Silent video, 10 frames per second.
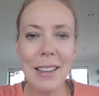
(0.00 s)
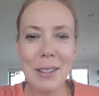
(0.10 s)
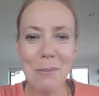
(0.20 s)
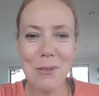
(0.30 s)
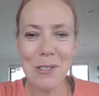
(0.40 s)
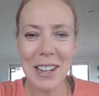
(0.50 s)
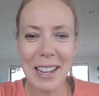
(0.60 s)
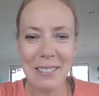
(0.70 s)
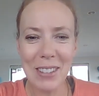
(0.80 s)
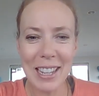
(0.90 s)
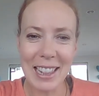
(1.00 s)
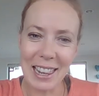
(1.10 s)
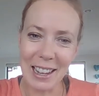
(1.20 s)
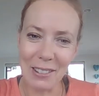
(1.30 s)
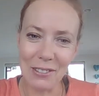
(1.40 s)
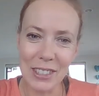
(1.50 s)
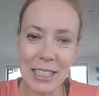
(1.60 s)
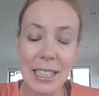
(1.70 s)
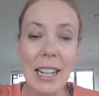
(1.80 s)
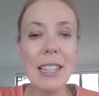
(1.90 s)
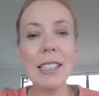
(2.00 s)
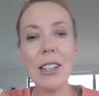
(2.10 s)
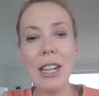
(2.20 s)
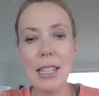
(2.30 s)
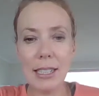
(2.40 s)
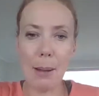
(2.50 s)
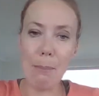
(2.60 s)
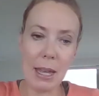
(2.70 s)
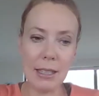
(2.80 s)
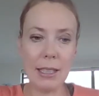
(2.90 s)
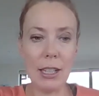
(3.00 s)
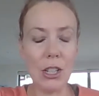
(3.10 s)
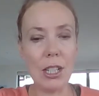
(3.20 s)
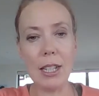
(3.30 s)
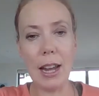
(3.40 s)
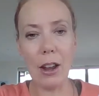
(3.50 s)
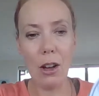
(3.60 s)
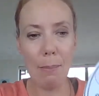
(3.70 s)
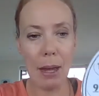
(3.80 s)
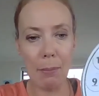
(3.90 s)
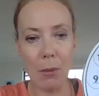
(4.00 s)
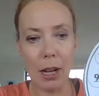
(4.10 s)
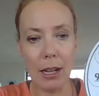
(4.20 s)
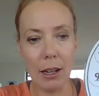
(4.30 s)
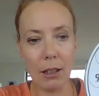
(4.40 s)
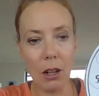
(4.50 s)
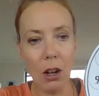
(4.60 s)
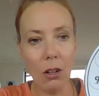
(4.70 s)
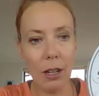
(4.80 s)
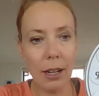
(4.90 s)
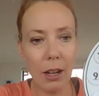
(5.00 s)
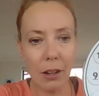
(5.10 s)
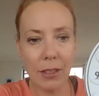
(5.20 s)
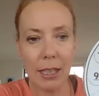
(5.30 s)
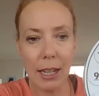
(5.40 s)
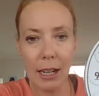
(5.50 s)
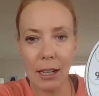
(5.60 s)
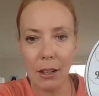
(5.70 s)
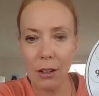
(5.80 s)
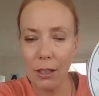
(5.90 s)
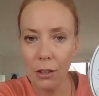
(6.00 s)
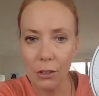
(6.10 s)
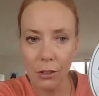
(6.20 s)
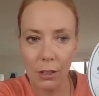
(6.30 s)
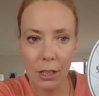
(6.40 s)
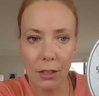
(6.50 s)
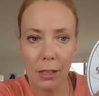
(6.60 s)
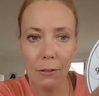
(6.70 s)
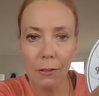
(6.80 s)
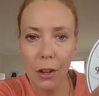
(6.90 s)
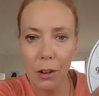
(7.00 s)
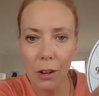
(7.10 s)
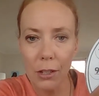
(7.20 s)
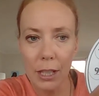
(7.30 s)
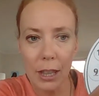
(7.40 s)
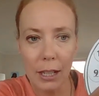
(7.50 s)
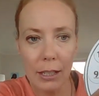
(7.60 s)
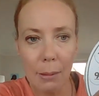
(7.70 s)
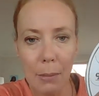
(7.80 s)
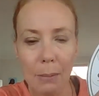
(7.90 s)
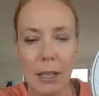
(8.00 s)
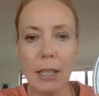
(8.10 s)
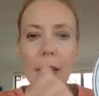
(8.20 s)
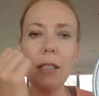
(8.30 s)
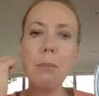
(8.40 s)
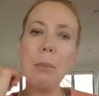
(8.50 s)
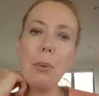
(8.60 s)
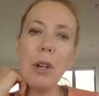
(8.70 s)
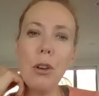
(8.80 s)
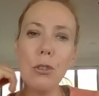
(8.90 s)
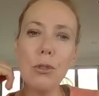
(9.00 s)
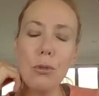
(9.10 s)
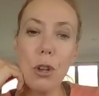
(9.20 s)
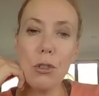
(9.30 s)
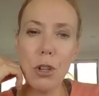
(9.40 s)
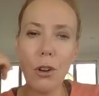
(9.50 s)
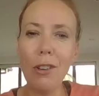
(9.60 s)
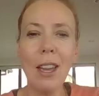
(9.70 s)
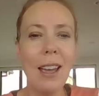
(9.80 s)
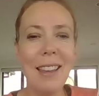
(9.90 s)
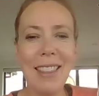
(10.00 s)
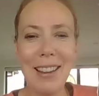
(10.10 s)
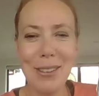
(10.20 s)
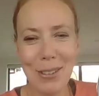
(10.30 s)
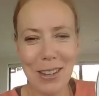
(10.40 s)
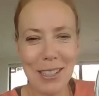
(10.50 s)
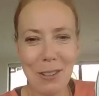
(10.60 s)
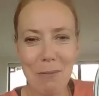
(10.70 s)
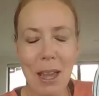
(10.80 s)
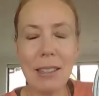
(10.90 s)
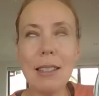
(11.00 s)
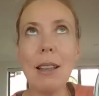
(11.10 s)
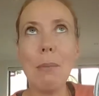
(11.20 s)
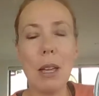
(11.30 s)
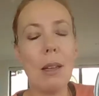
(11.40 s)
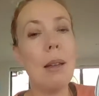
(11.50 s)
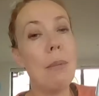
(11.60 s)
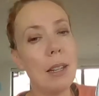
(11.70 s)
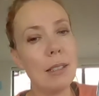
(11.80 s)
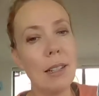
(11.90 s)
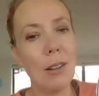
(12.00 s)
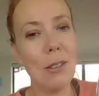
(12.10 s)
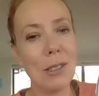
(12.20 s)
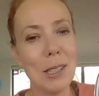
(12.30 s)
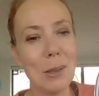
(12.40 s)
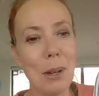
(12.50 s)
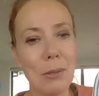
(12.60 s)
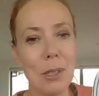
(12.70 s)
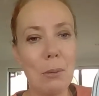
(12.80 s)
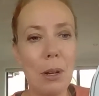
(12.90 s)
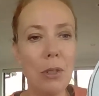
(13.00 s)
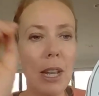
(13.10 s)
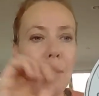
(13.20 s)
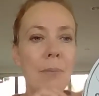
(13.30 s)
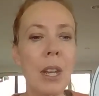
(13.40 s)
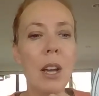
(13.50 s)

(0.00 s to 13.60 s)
Good morning, my loves. So here's our maths session today. I made my little clock, and I've seen on lots of photos and things that mums and dads have been putting on your dojo that you guys have made some amazing clocks as well. So well done.